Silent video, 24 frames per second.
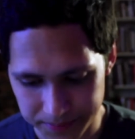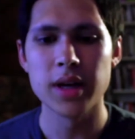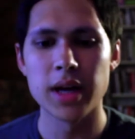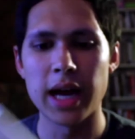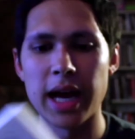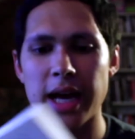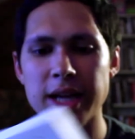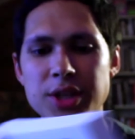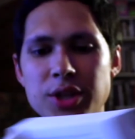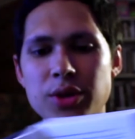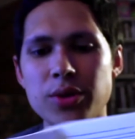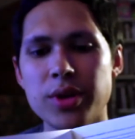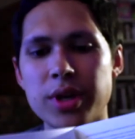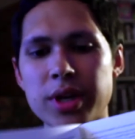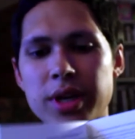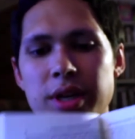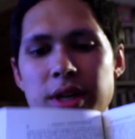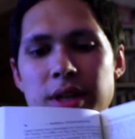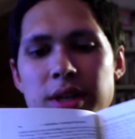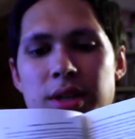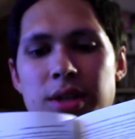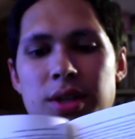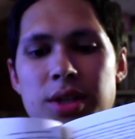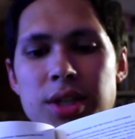As you
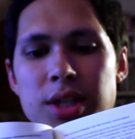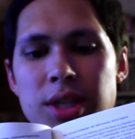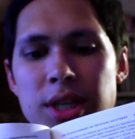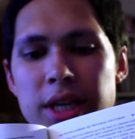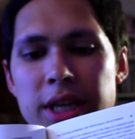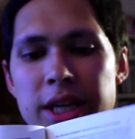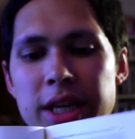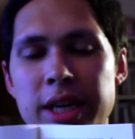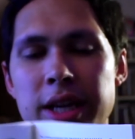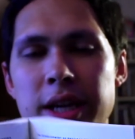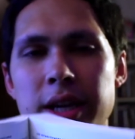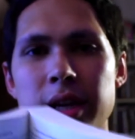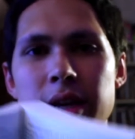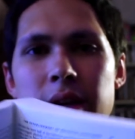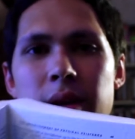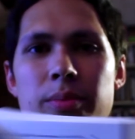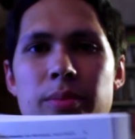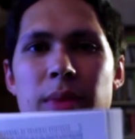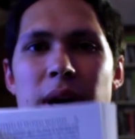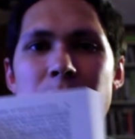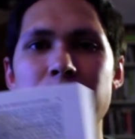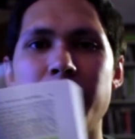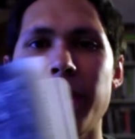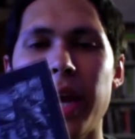can see,
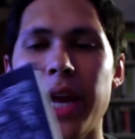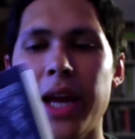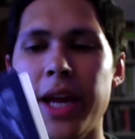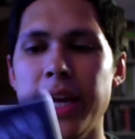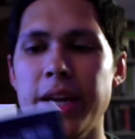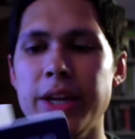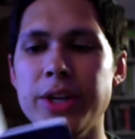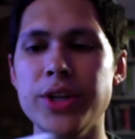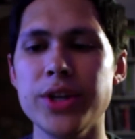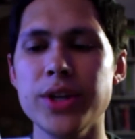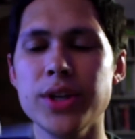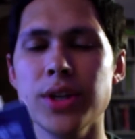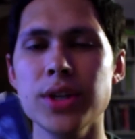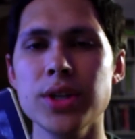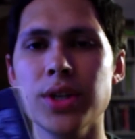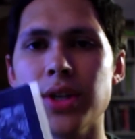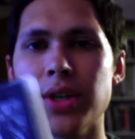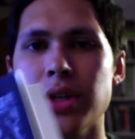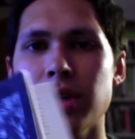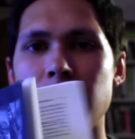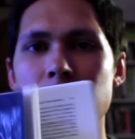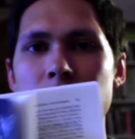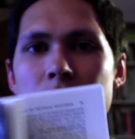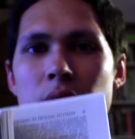my
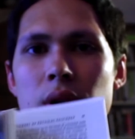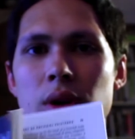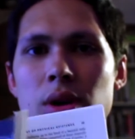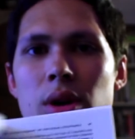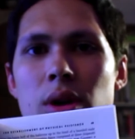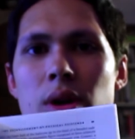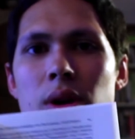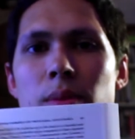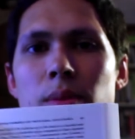pages are all